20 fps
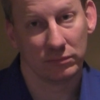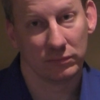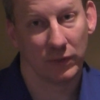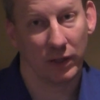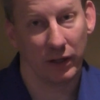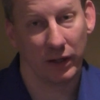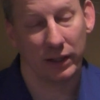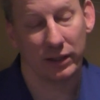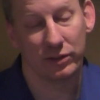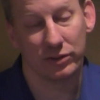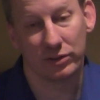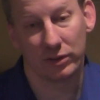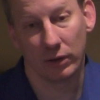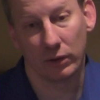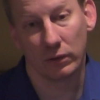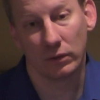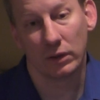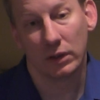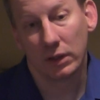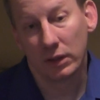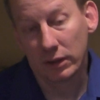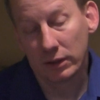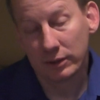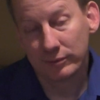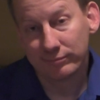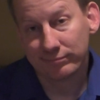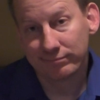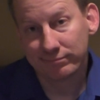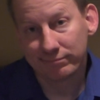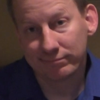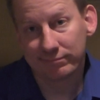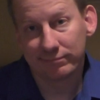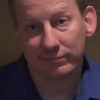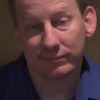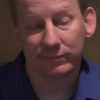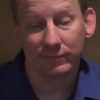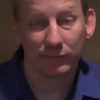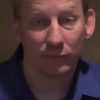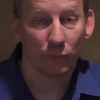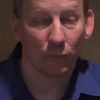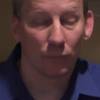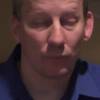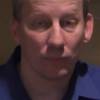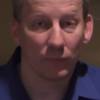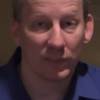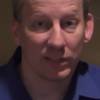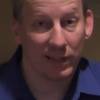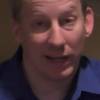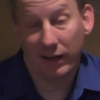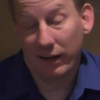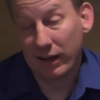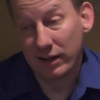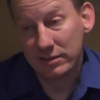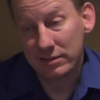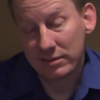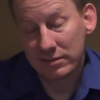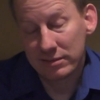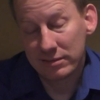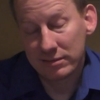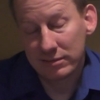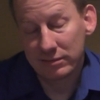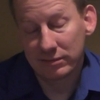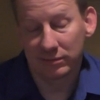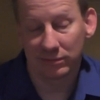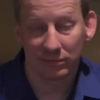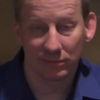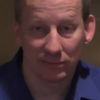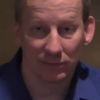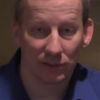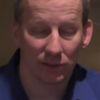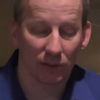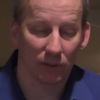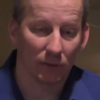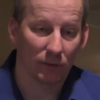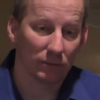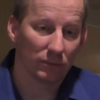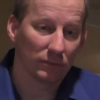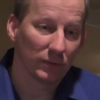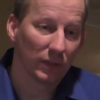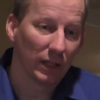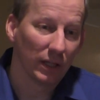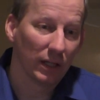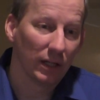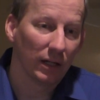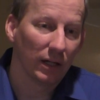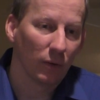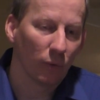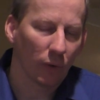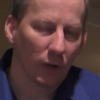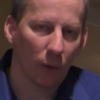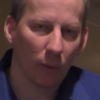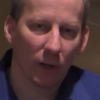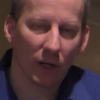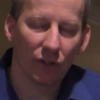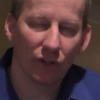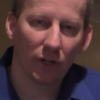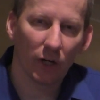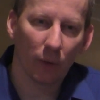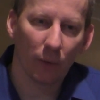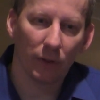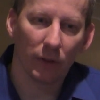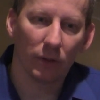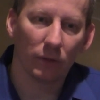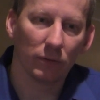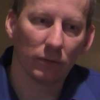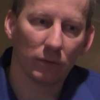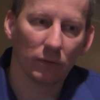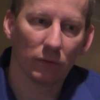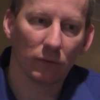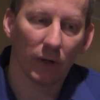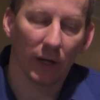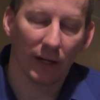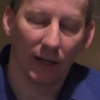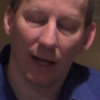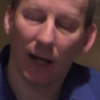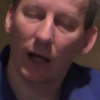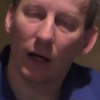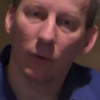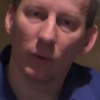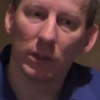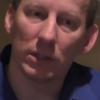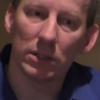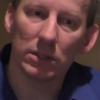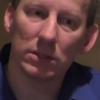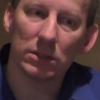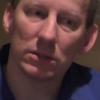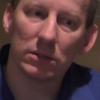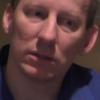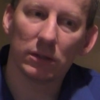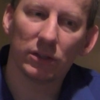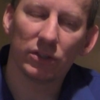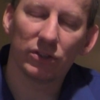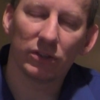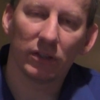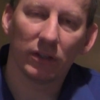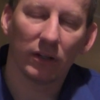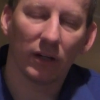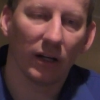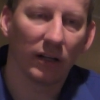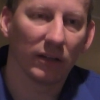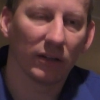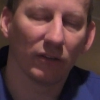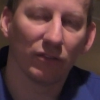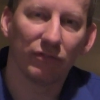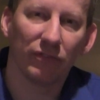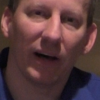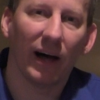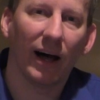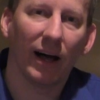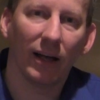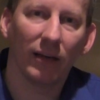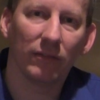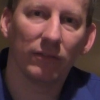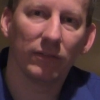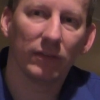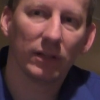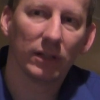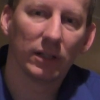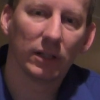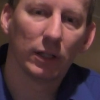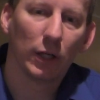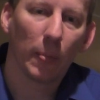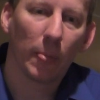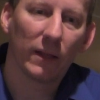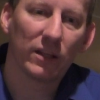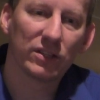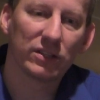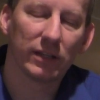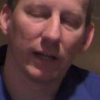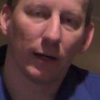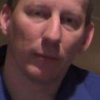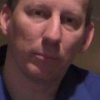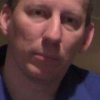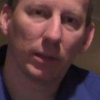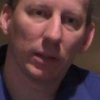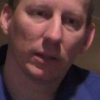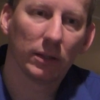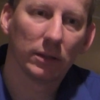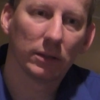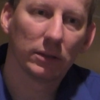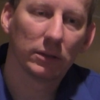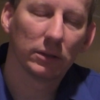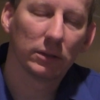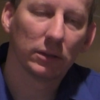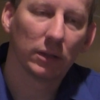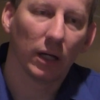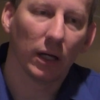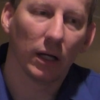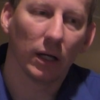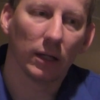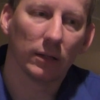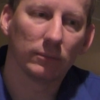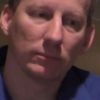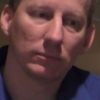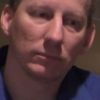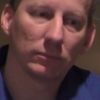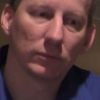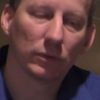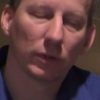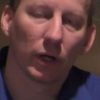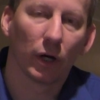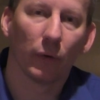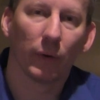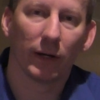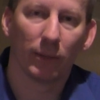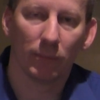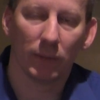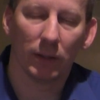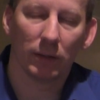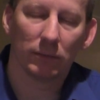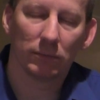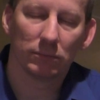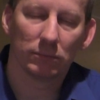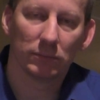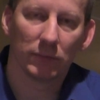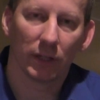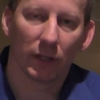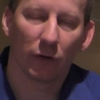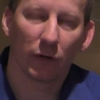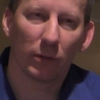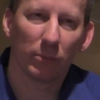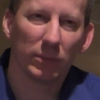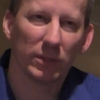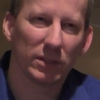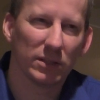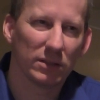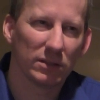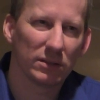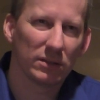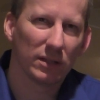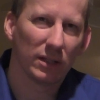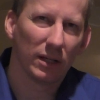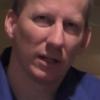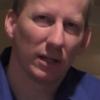All right? And so it's on us. So what I want to share with you right now is just a, a little five step um, kerygma. The kerygma is